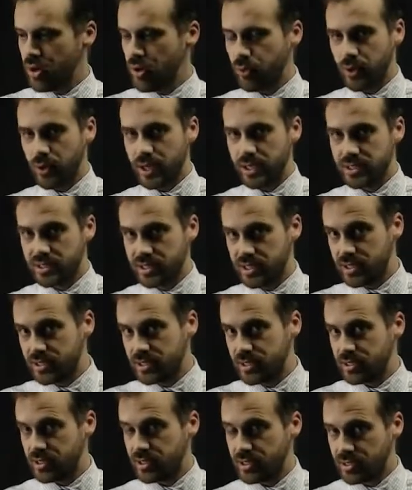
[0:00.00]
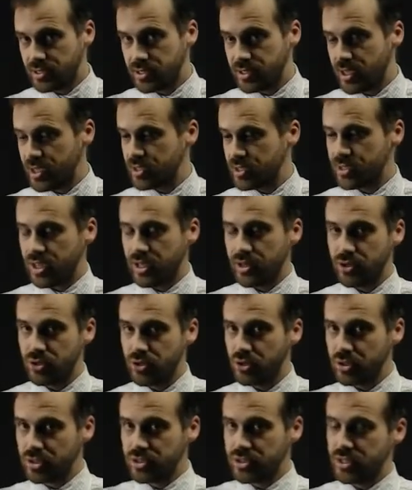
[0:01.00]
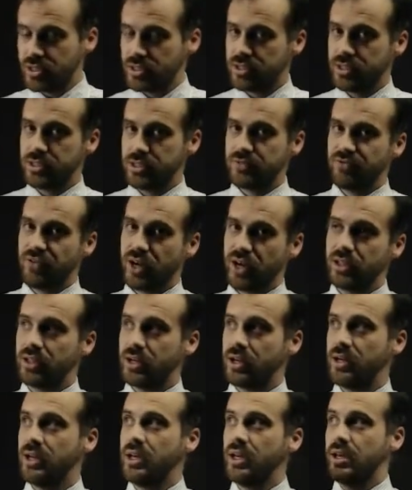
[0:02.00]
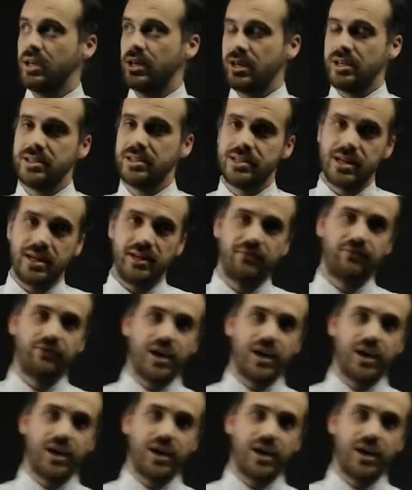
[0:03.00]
where six is success and not a six is failure is in